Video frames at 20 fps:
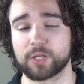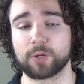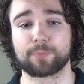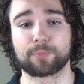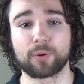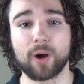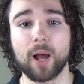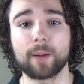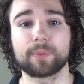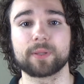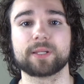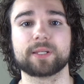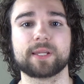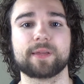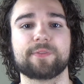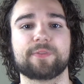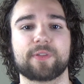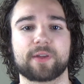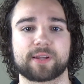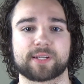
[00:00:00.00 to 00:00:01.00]
You probably
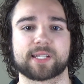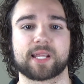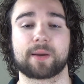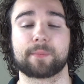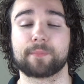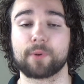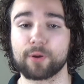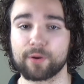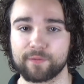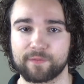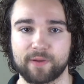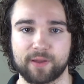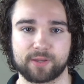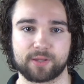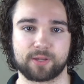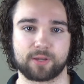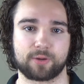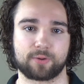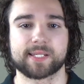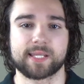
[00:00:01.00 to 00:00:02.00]
need things that motivate
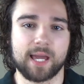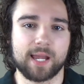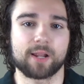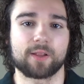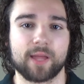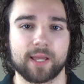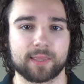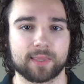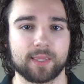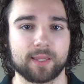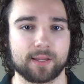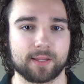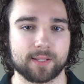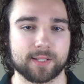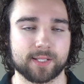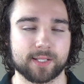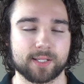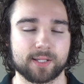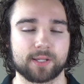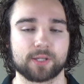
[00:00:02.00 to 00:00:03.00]
you. It's kind of like
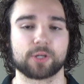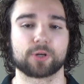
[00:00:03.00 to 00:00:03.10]
this.